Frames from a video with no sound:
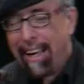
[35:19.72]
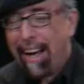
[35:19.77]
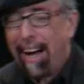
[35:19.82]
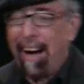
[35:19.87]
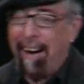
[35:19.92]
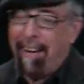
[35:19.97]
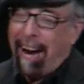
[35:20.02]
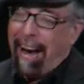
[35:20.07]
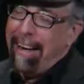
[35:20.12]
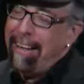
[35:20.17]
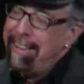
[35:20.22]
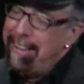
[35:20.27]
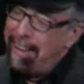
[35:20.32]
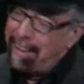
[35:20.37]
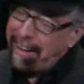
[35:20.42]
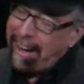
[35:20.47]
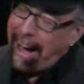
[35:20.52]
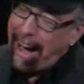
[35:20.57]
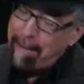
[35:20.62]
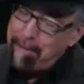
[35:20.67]
All right, look,
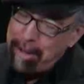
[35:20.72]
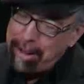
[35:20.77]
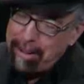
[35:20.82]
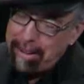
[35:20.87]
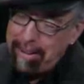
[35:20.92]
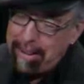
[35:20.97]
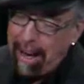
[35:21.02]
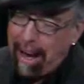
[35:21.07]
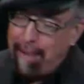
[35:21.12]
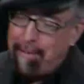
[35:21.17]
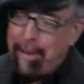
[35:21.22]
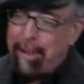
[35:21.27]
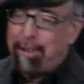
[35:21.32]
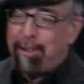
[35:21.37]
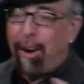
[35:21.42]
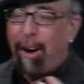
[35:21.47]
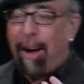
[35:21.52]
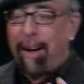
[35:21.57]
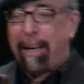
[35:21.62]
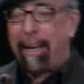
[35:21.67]
I've been, I've been
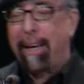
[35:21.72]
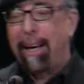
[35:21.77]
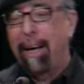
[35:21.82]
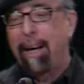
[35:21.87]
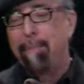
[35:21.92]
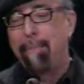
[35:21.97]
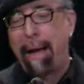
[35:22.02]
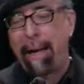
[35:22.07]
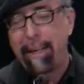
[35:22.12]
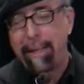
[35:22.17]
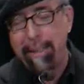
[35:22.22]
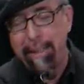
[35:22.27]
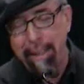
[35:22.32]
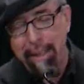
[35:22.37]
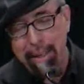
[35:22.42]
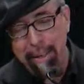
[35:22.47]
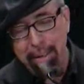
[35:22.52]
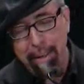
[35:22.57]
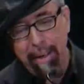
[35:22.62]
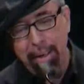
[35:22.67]
talking about a
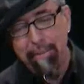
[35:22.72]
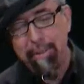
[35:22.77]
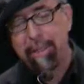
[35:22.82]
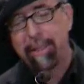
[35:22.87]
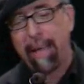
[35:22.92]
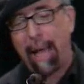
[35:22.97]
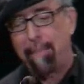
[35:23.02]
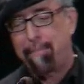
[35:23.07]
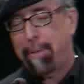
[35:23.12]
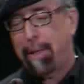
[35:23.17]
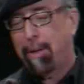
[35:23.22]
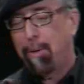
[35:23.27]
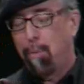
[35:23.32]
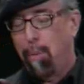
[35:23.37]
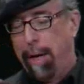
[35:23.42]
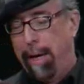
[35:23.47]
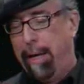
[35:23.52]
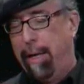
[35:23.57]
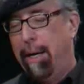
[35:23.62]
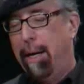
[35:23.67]
year of skeptic
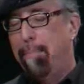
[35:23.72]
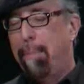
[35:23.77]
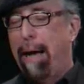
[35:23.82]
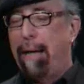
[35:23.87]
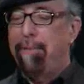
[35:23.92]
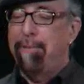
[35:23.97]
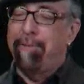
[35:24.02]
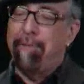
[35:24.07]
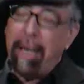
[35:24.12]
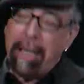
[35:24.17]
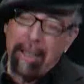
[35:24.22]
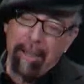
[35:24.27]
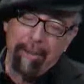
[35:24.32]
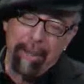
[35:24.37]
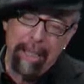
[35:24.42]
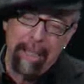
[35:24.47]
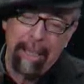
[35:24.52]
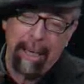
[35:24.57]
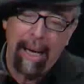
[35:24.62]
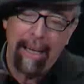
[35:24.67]
win, about
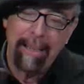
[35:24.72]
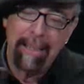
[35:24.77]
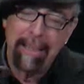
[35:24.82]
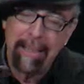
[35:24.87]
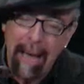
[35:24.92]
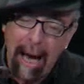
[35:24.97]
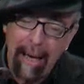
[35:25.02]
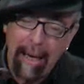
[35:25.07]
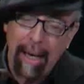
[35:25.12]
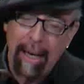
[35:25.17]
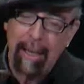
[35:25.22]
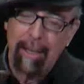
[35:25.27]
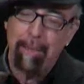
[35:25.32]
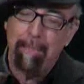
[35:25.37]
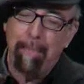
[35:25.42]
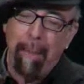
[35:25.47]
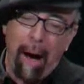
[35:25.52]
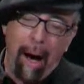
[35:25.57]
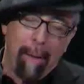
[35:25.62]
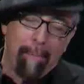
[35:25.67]
victories against psychics,
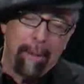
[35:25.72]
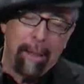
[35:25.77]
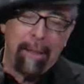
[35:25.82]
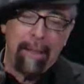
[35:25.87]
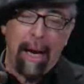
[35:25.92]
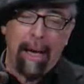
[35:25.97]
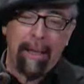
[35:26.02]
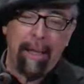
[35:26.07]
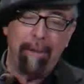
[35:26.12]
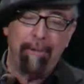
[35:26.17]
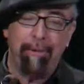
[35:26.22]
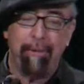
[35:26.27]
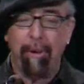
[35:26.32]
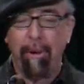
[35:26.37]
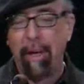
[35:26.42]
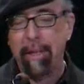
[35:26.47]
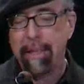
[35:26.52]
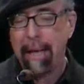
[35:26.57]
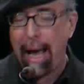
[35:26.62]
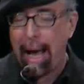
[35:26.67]
bomb detecting
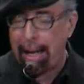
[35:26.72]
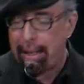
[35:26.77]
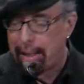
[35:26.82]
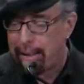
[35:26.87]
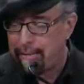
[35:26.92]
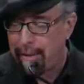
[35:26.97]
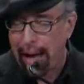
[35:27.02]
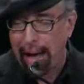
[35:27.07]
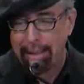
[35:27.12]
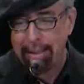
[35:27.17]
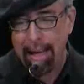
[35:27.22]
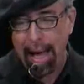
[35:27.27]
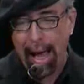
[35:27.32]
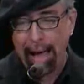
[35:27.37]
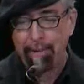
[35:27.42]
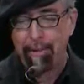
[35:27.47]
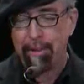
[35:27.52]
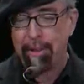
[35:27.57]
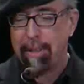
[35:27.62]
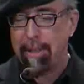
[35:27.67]
frauds, anti vax
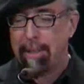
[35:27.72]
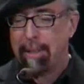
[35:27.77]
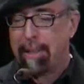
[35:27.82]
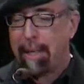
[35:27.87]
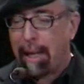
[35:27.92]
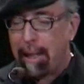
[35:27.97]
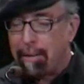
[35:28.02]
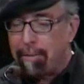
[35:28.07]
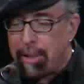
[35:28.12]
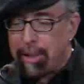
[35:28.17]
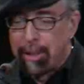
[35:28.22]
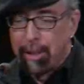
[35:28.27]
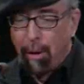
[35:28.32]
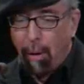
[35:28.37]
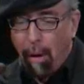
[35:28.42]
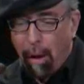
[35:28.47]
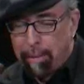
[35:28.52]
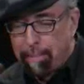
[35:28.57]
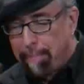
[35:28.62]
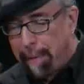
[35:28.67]
actresses, television
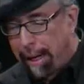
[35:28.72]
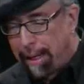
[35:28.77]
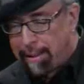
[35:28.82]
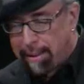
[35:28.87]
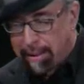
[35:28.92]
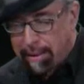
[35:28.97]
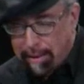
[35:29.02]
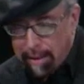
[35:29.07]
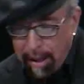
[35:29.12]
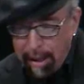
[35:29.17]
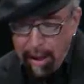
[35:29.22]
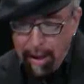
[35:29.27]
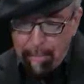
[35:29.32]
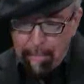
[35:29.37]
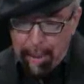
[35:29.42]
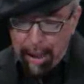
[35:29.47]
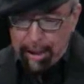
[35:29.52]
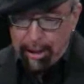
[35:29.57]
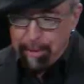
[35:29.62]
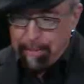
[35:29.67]
alt medicine,
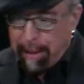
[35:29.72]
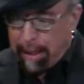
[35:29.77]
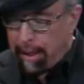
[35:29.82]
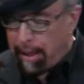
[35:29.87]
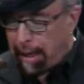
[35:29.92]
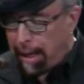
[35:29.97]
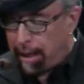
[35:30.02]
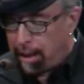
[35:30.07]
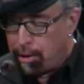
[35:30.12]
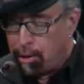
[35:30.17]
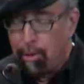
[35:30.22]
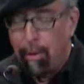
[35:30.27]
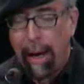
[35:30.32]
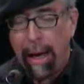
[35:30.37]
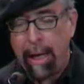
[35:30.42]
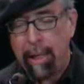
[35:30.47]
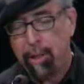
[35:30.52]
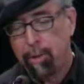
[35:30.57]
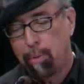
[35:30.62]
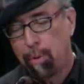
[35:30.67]
pitchmen, and new
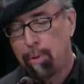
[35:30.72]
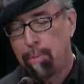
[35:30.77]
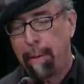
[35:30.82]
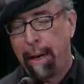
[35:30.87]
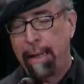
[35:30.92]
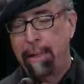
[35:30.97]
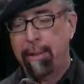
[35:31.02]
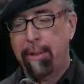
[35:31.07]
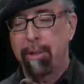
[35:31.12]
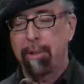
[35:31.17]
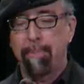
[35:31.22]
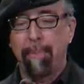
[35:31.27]
age woo meisters.